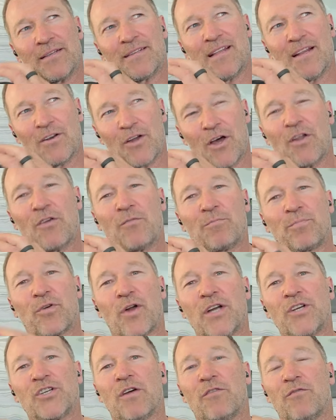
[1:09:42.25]

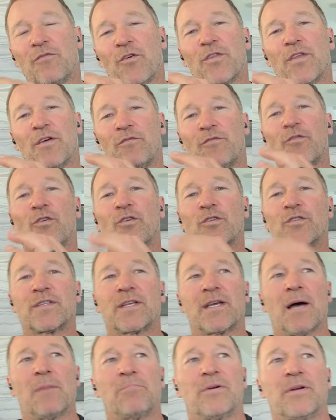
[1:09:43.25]
a lot of pressure for
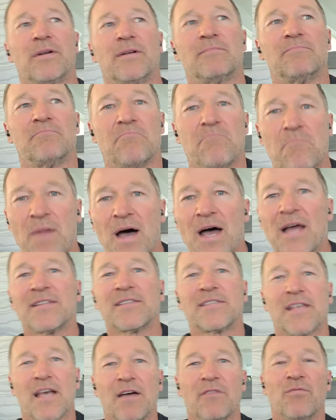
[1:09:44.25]
the first couple
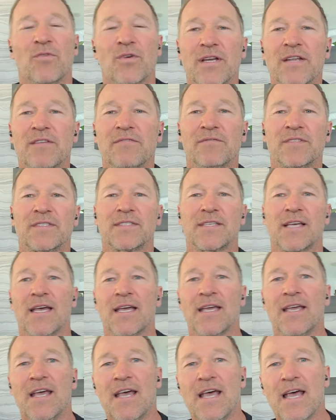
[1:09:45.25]
of months, I would
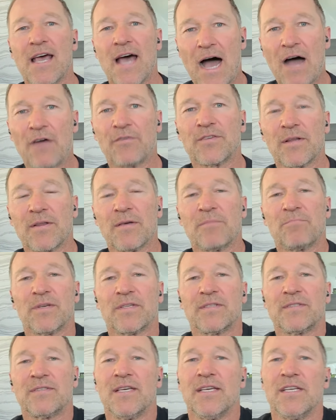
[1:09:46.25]
even say,
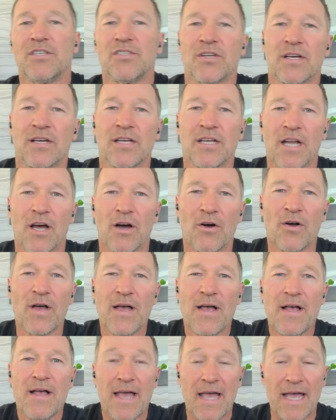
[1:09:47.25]
after the
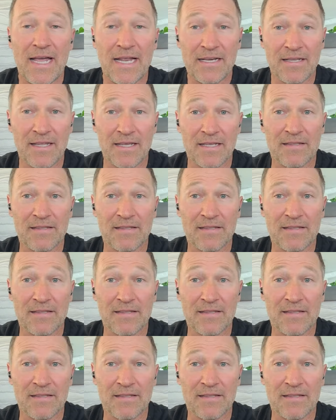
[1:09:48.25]
procedure, you know.